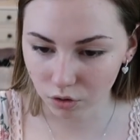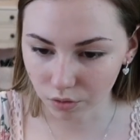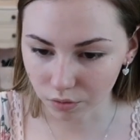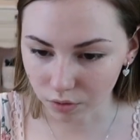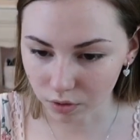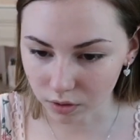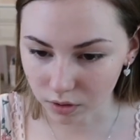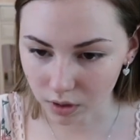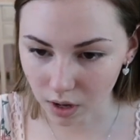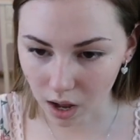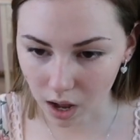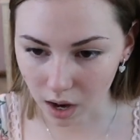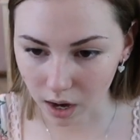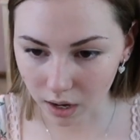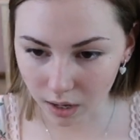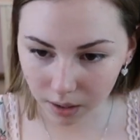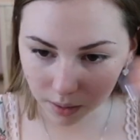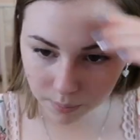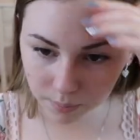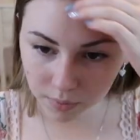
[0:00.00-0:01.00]
over
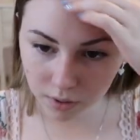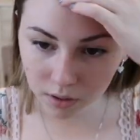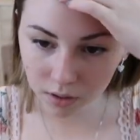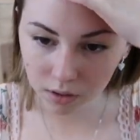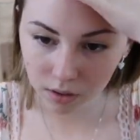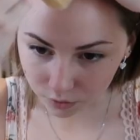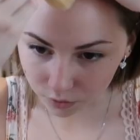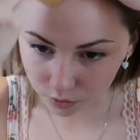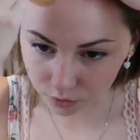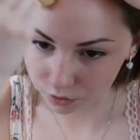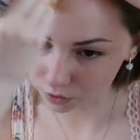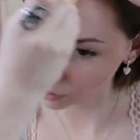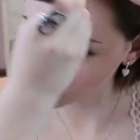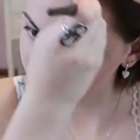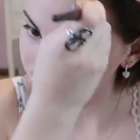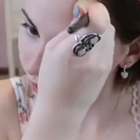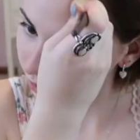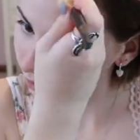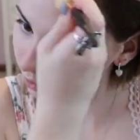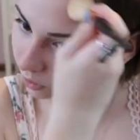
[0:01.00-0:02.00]
time, for
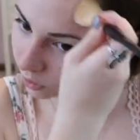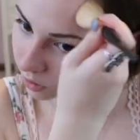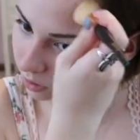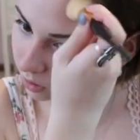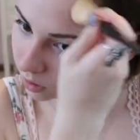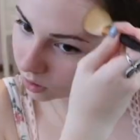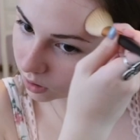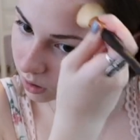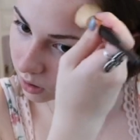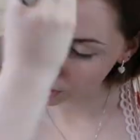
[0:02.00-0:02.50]
sure.